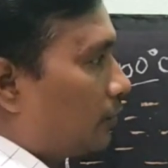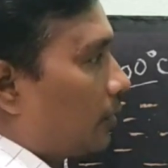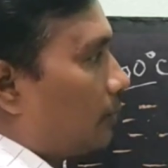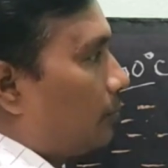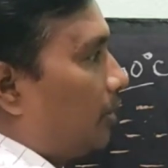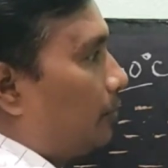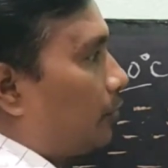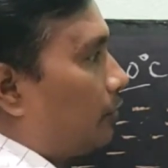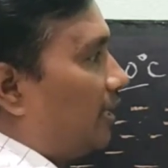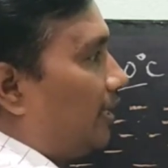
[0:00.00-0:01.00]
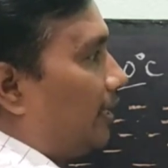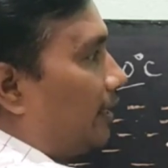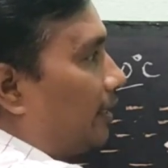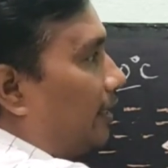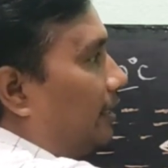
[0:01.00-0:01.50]
cooker, by providing
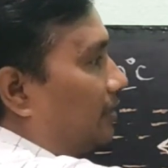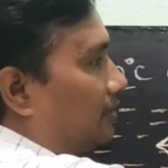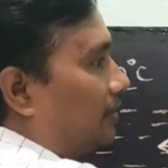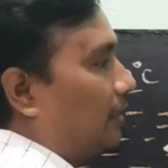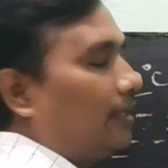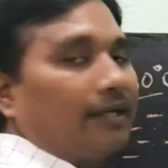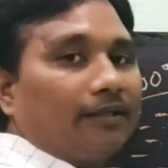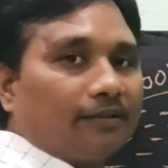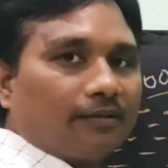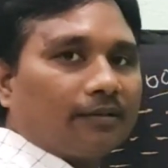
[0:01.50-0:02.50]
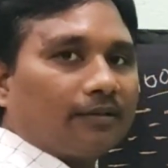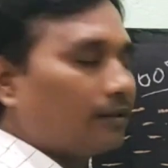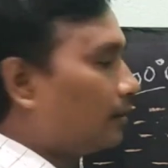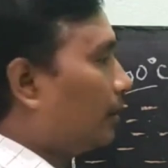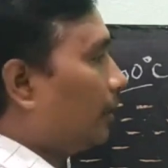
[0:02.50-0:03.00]
tight sealing,
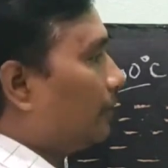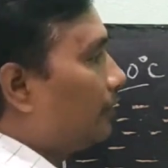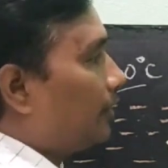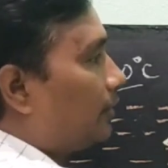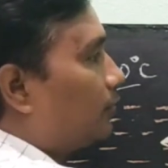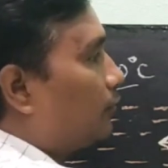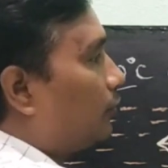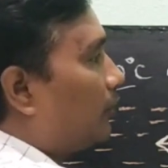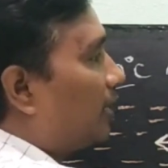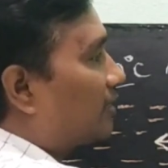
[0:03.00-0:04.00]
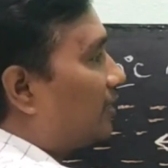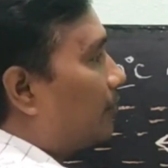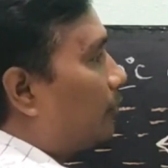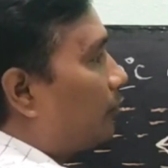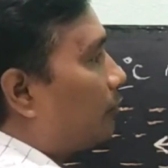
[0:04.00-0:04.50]
there is no
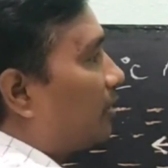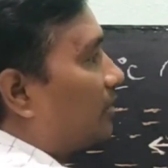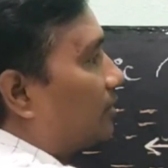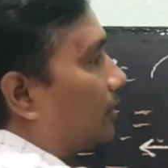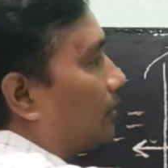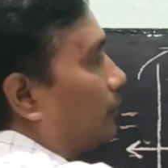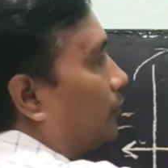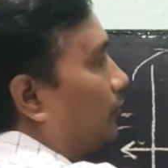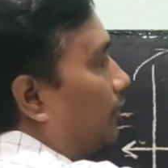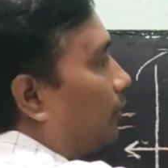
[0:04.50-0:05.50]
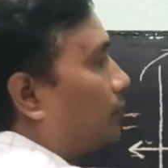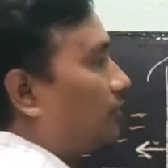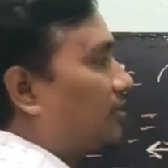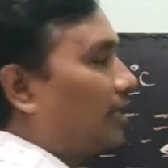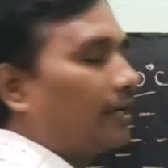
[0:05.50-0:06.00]
escape of pressure to the
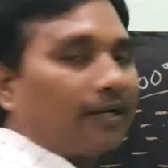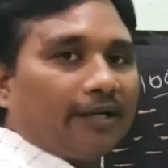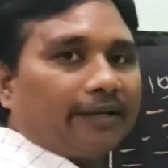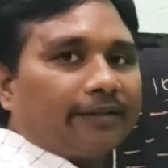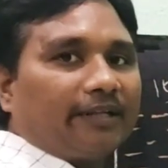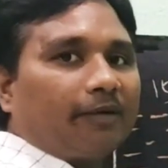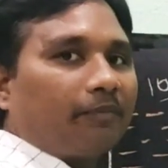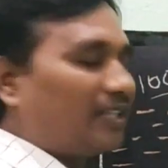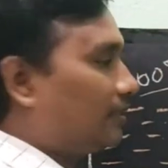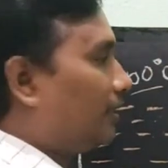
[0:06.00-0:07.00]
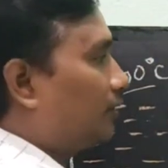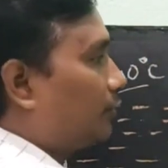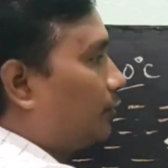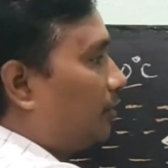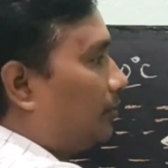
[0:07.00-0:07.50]
outside. That pressure is
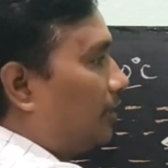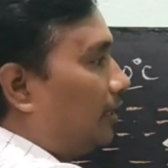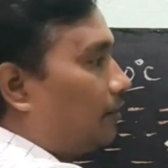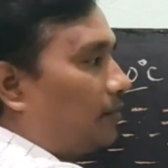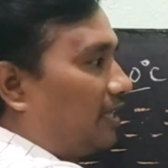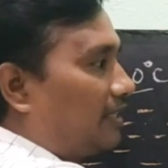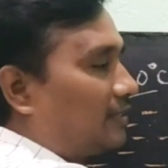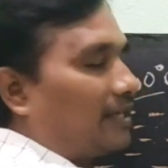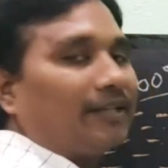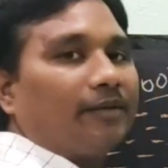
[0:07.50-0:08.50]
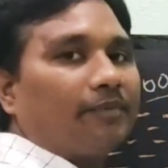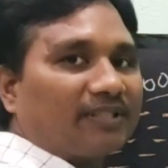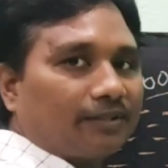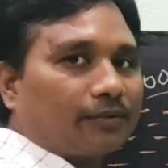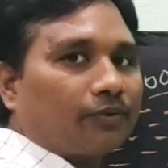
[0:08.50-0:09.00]
to be built up inside the
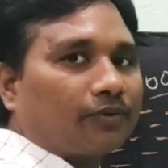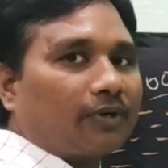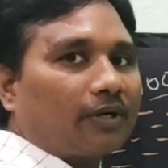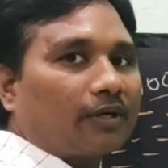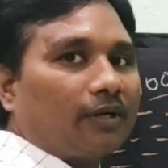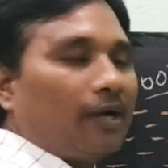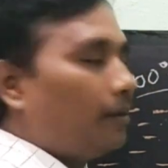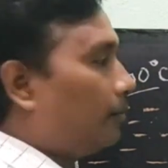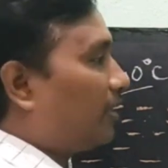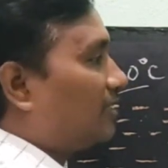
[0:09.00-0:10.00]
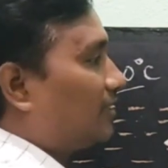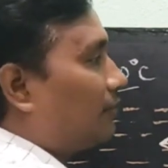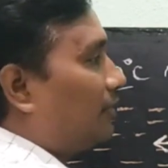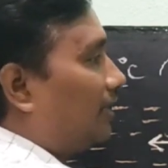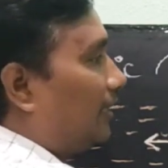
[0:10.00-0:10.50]
pressure cooker.
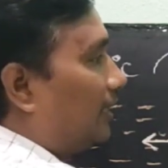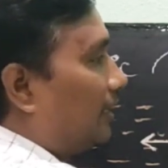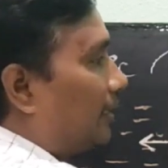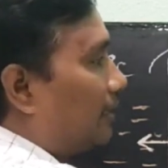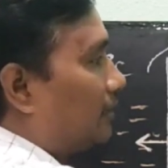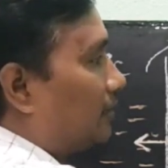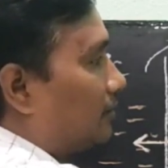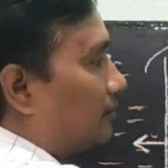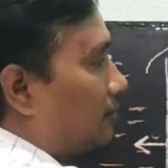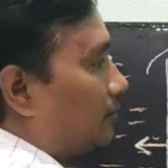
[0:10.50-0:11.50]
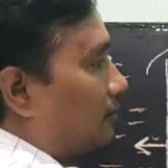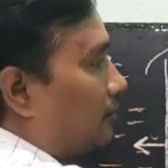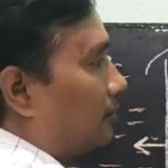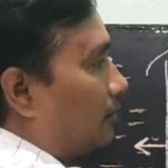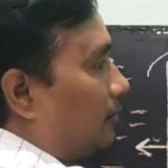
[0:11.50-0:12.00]
Pressure will increase.
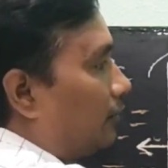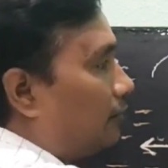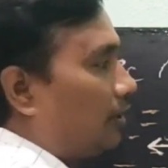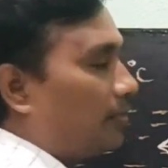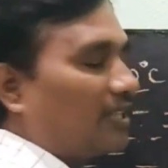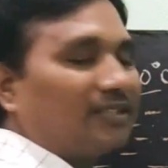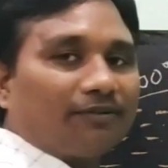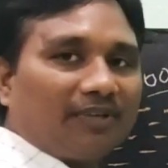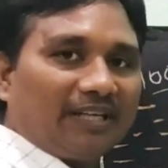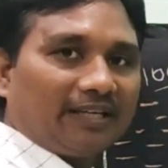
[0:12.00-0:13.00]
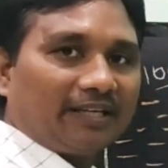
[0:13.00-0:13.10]
If the pressure will